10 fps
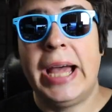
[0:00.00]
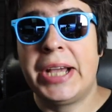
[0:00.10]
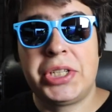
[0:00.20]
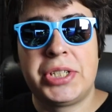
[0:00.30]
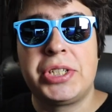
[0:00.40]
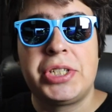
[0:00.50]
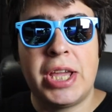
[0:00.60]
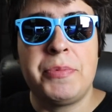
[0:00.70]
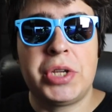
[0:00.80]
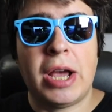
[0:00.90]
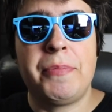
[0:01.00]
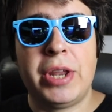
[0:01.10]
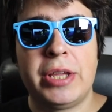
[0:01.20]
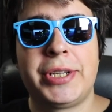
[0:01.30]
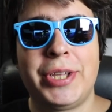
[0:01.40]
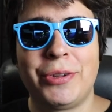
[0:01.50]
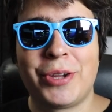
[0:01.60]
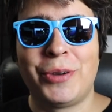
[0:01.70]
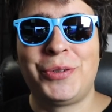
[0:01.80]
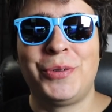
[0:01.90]
Actually, it's the same shop that I still
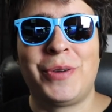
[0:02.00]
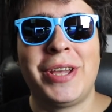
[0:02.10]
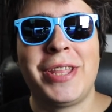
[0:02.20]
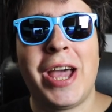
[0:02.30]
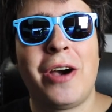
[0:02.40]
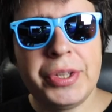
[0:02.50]
go to right now.